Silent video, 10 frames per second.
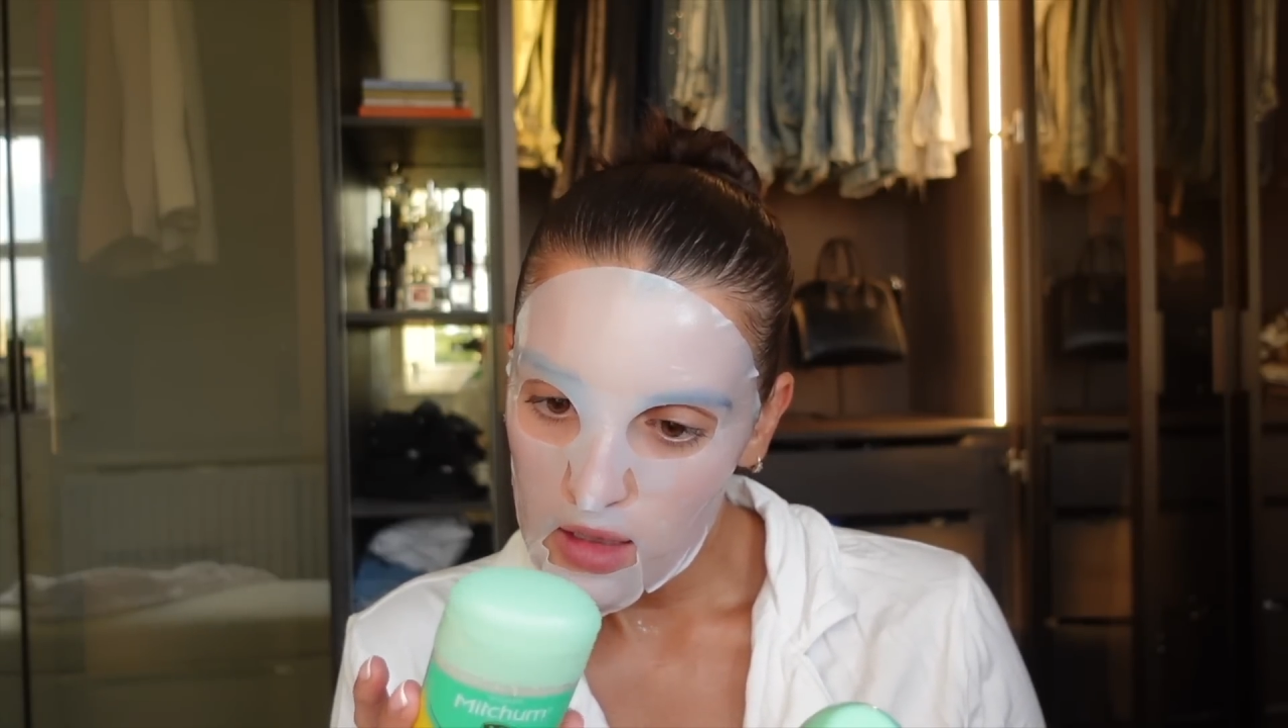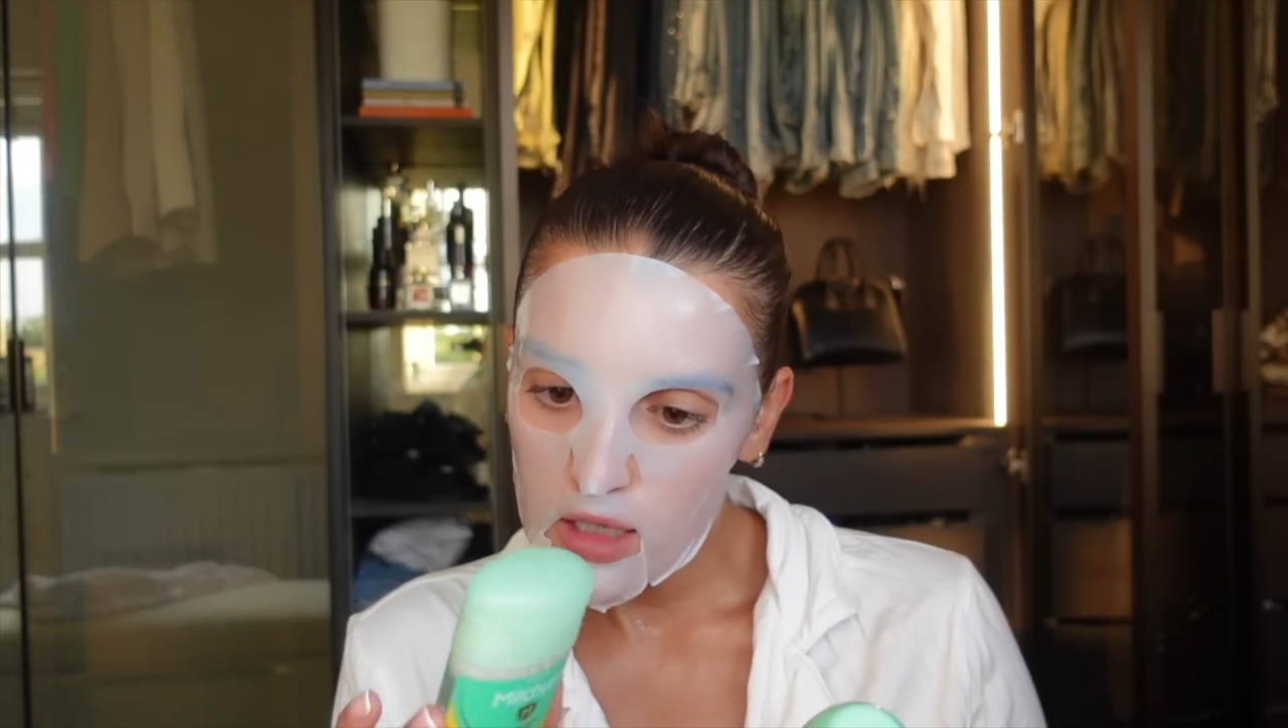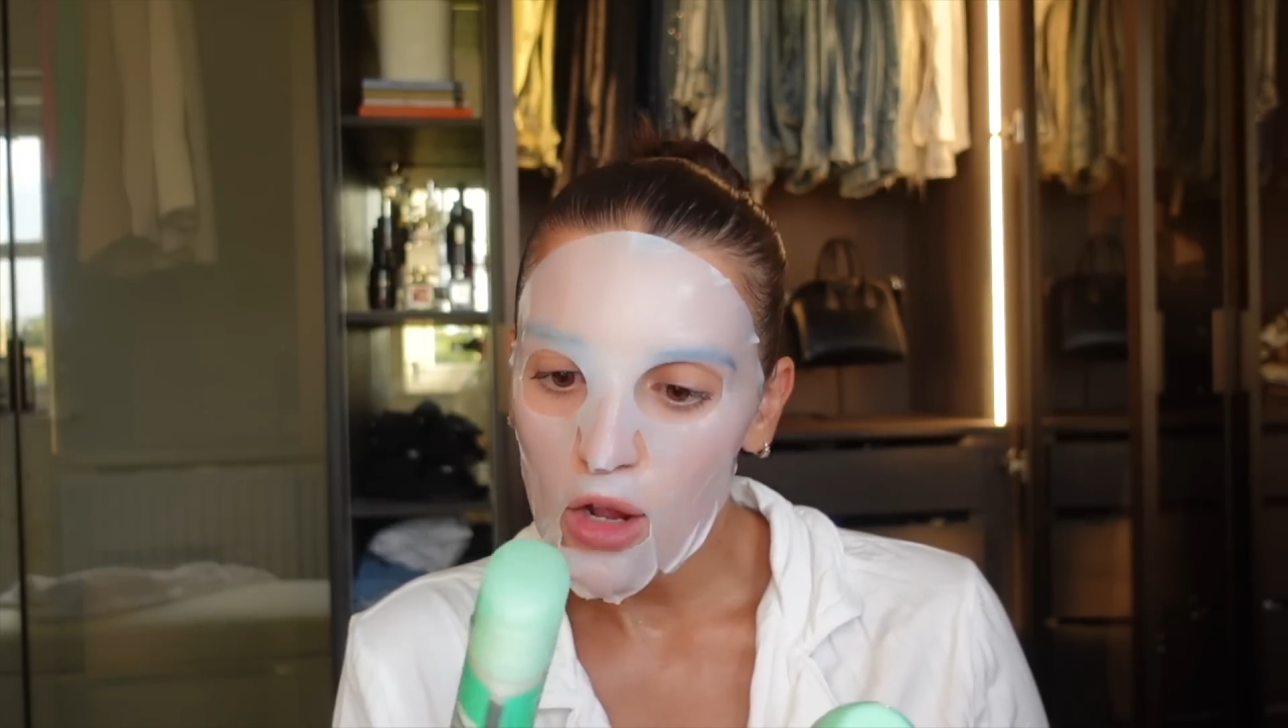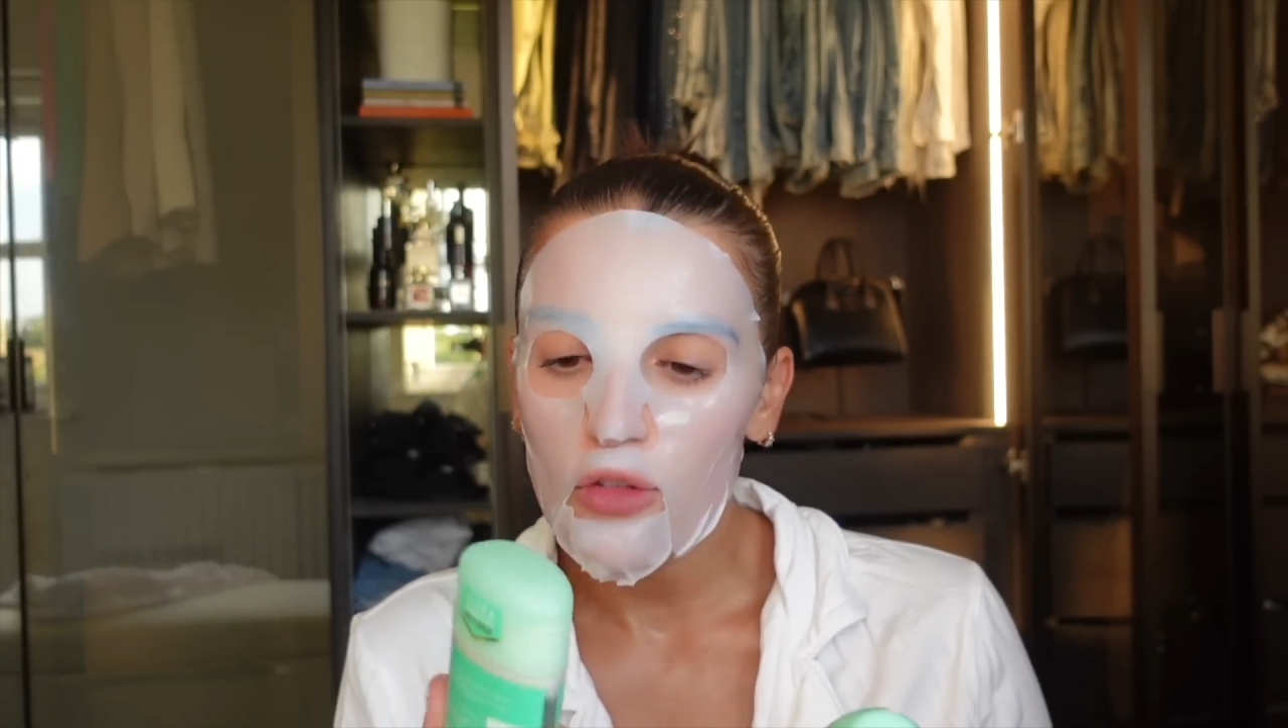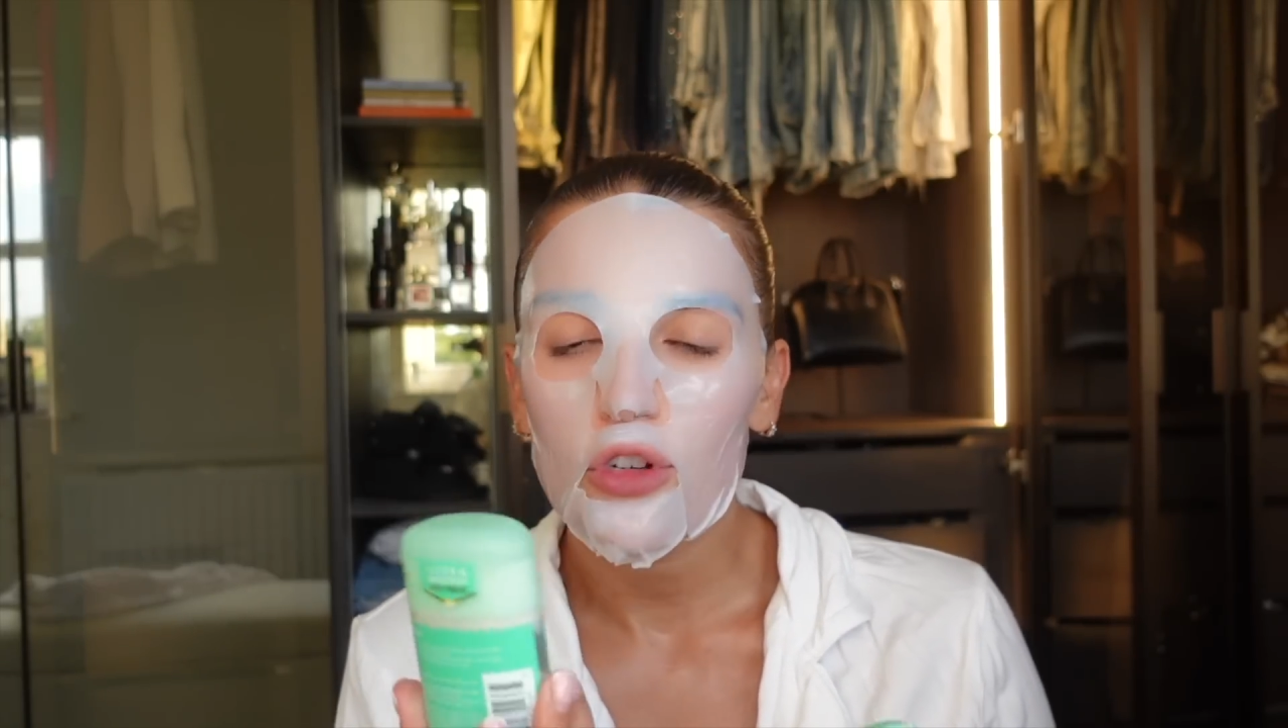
It's not the